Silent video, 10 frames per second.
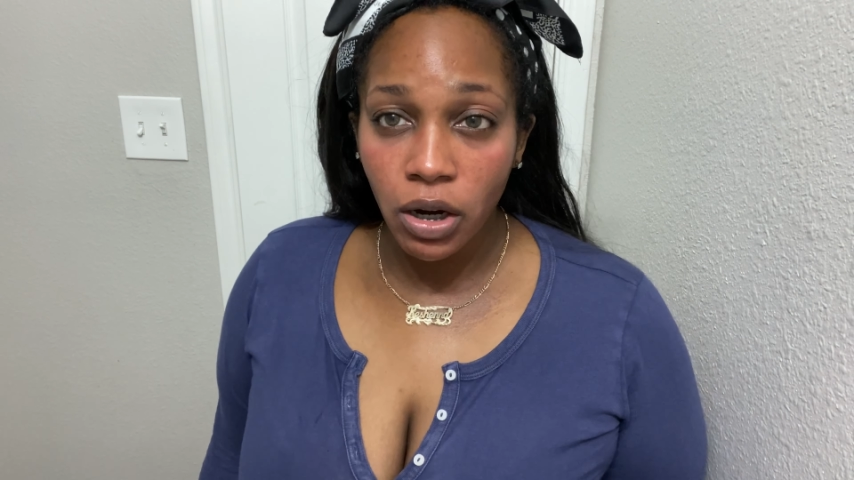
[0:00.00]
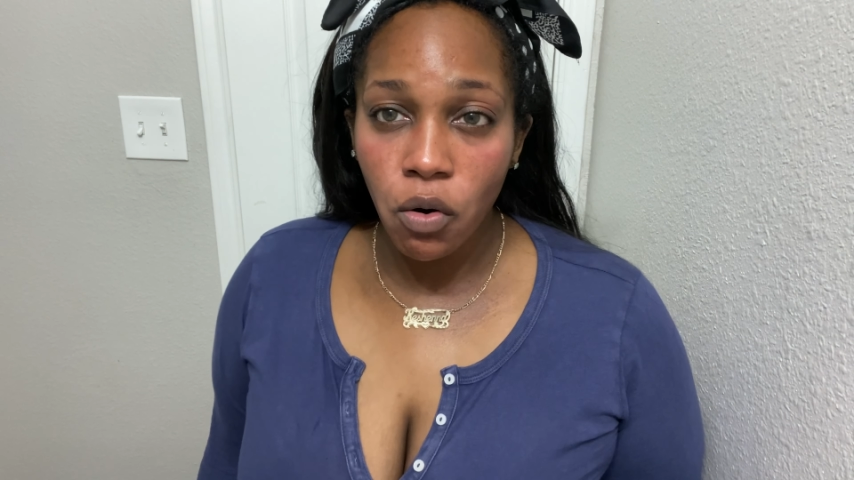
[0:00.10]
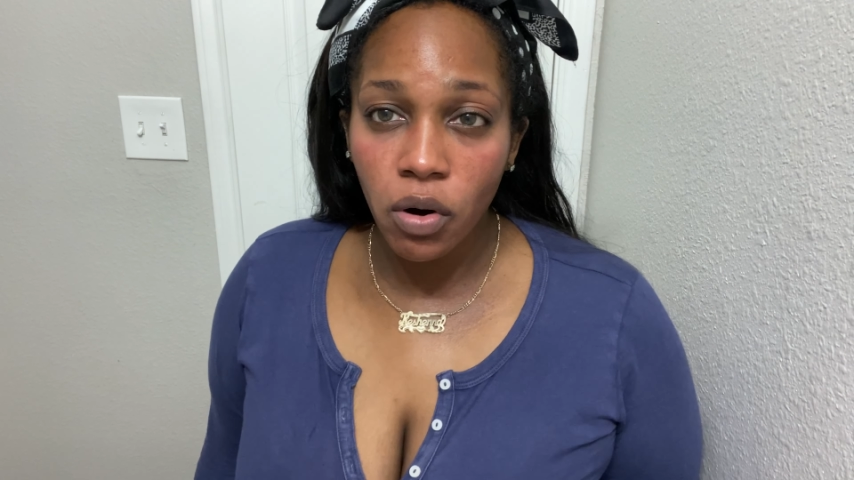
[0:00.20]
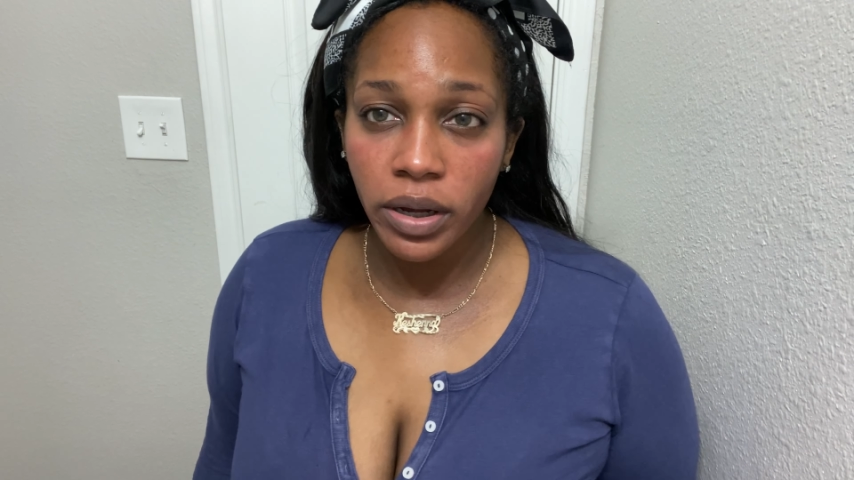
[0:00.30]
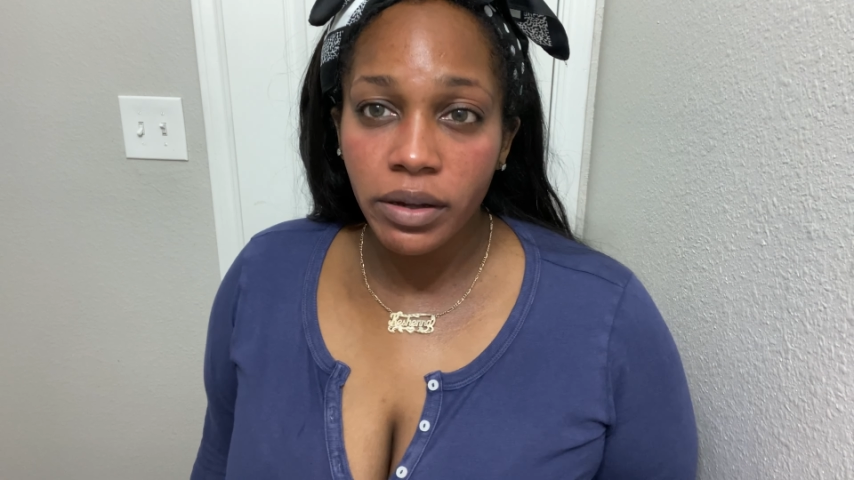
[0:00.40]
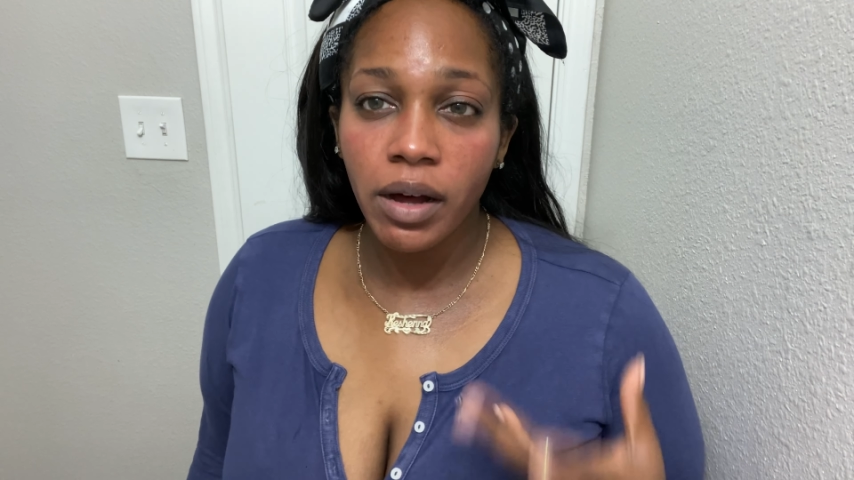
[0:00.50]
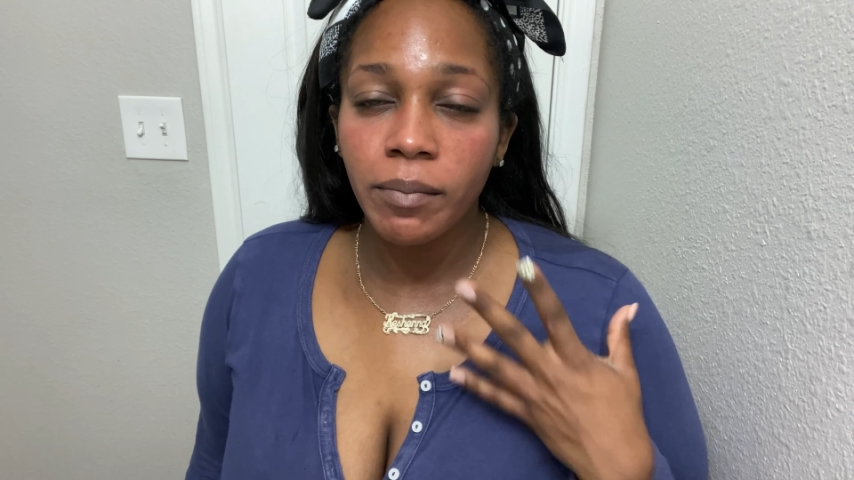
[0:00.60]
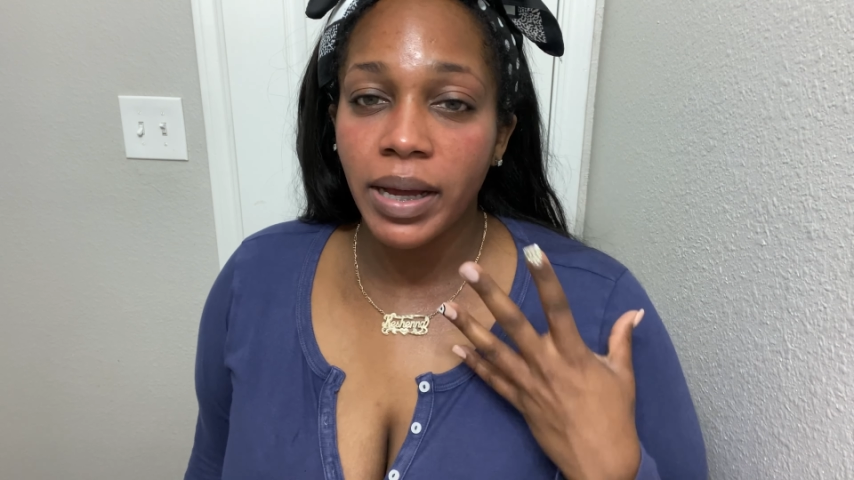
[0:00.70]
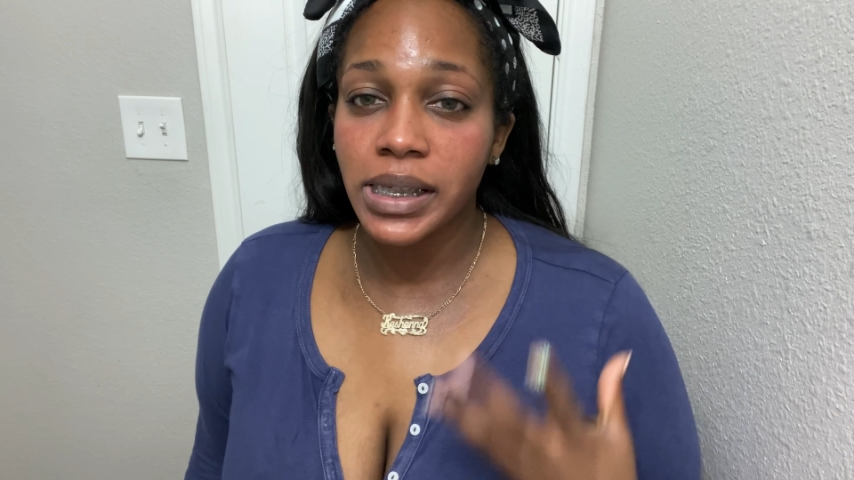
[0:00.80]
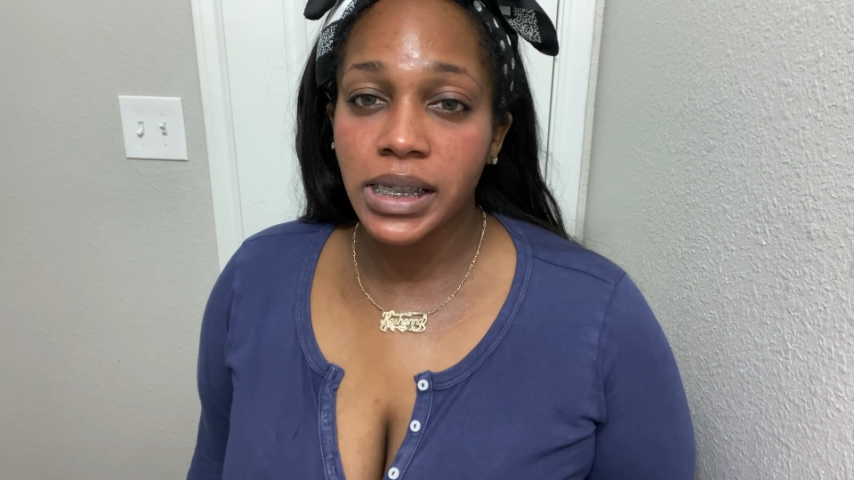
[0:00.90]
oil on
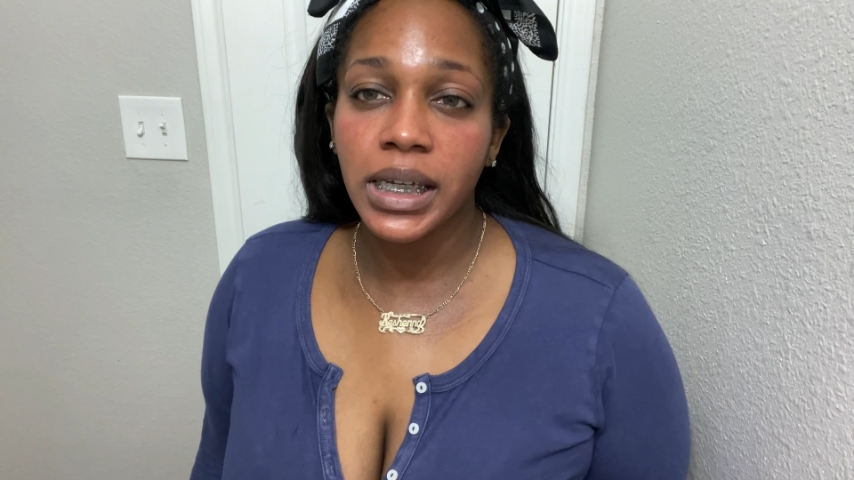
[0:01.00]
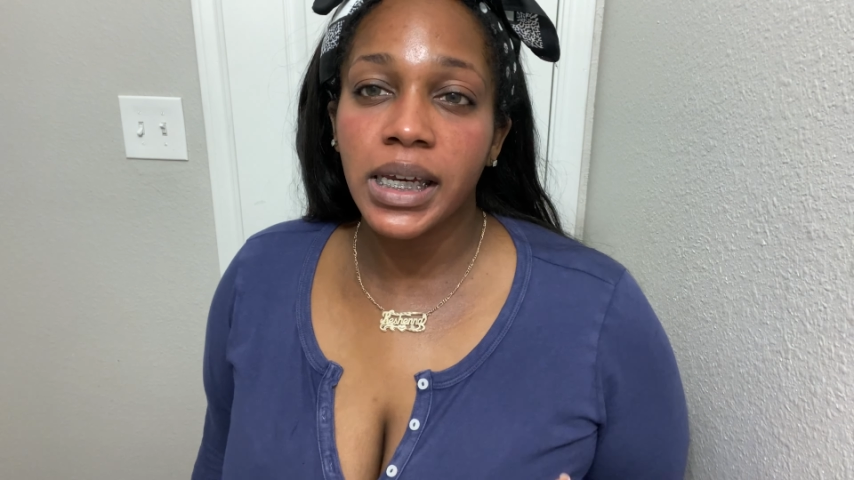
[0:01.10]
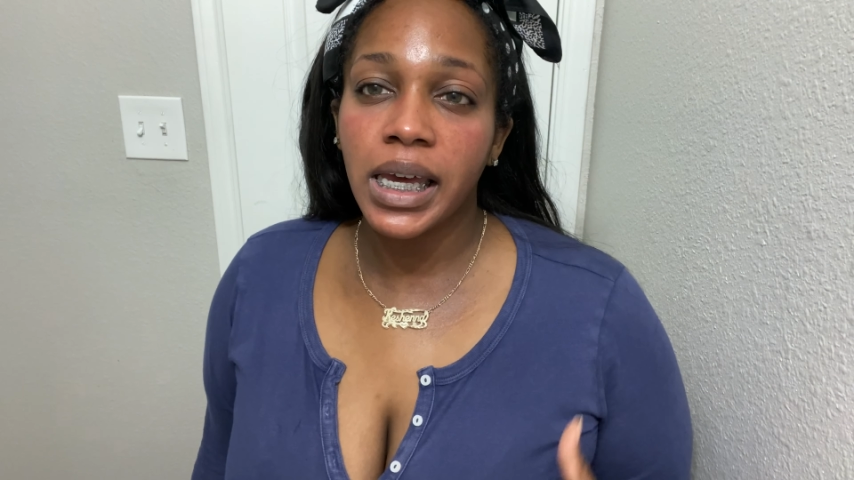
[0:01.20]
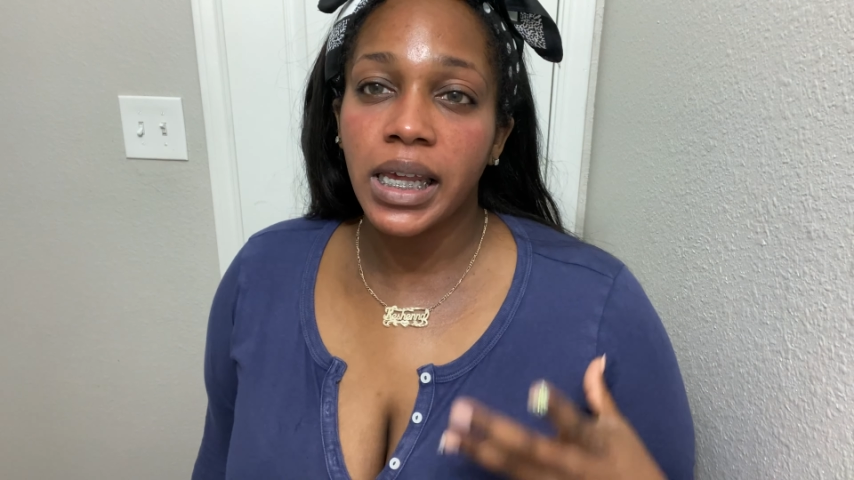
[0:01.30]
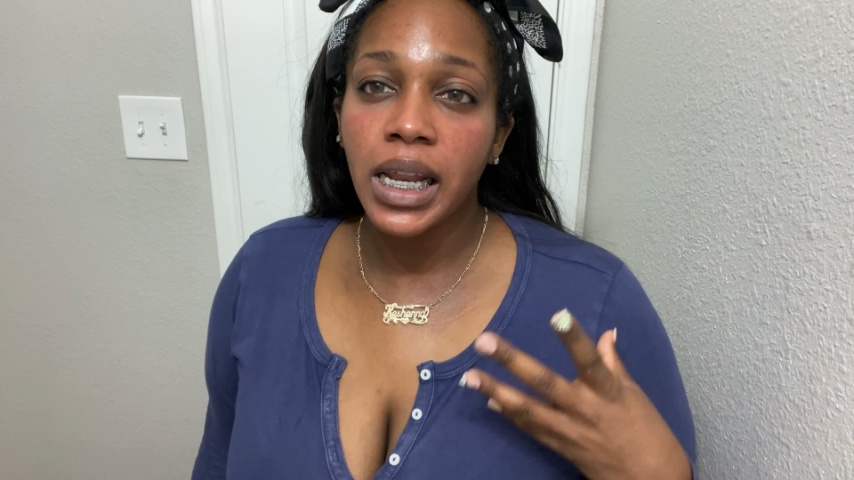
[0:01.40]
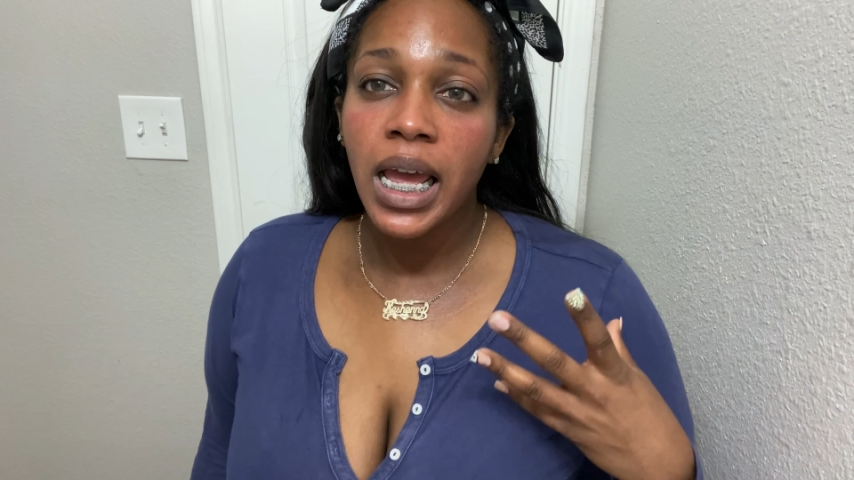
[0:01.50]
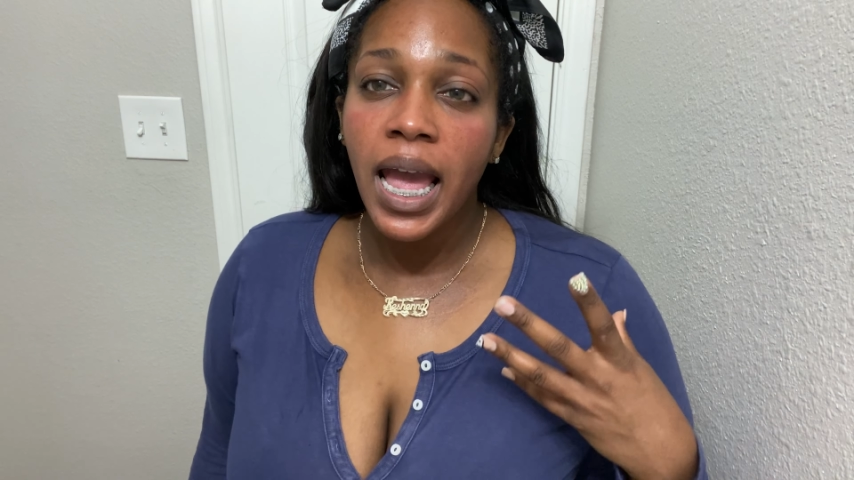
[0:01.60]
my skin,